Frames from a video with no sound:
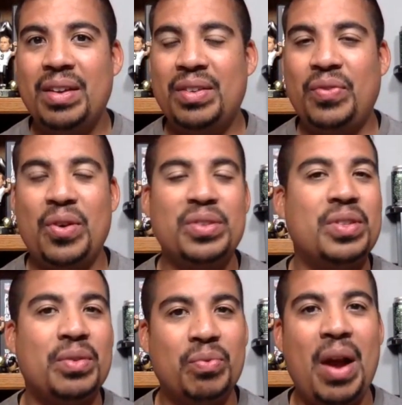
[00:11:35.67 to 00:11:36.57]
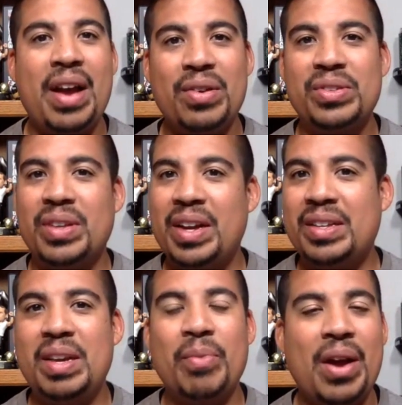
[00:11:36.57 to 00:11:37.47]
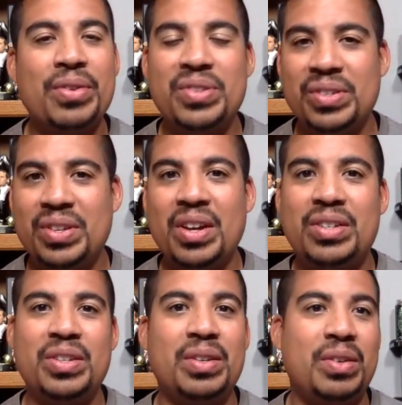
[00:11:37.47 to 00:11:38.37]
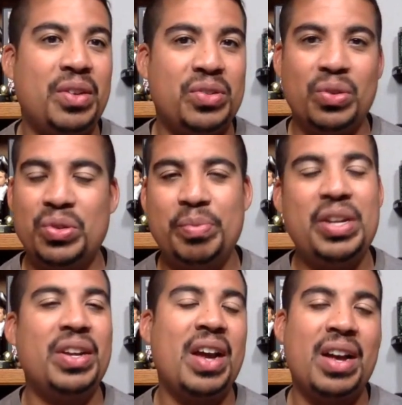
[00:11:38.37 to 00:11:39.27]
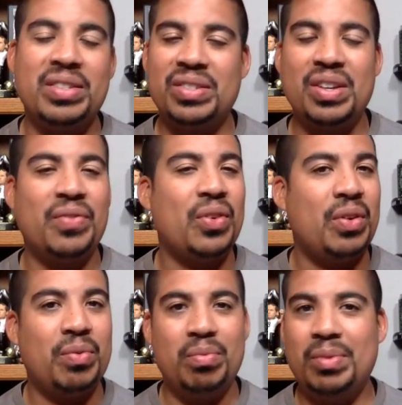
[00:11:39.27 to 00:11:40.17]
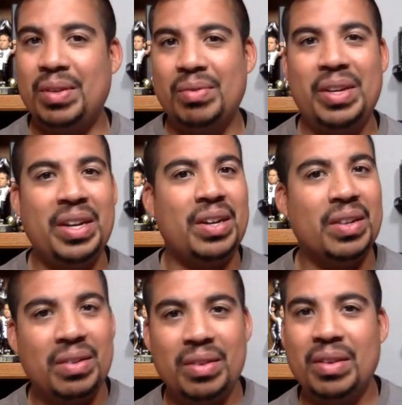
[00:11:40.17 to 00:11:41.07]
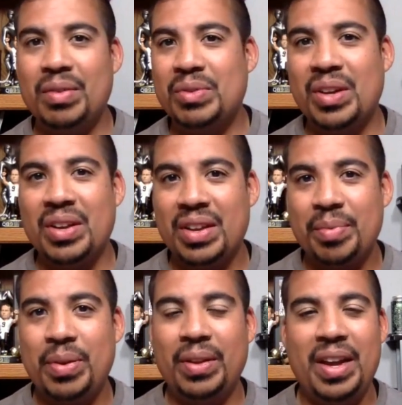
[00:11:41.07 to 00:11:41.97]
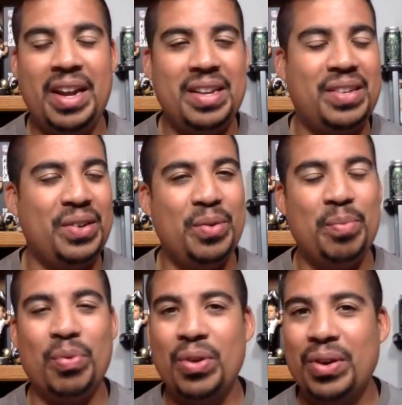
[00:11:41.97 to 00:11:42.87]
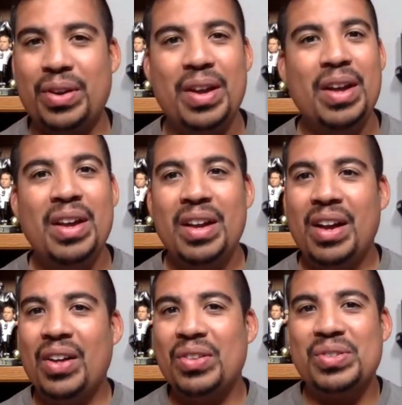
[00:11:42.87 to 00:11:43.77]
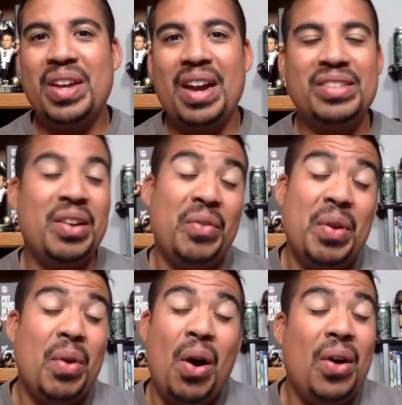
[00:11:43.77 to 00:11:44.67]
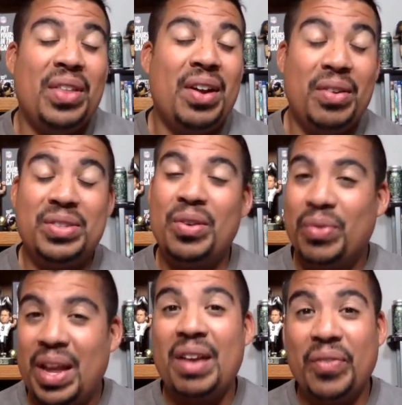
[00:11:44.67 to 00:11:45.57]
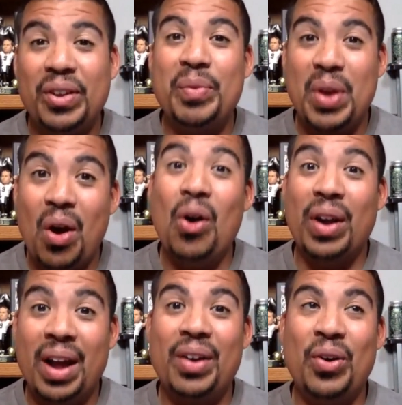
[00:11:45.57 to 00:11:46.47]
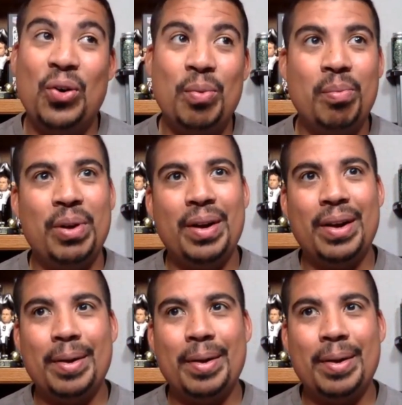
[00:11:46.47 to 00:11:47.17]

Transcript: as far as the writers, like team writers and such, and their social media guys and stuff. Nick was on the plane too, Brooke, all those guys. And we were all there. And so thankfully we all got home, but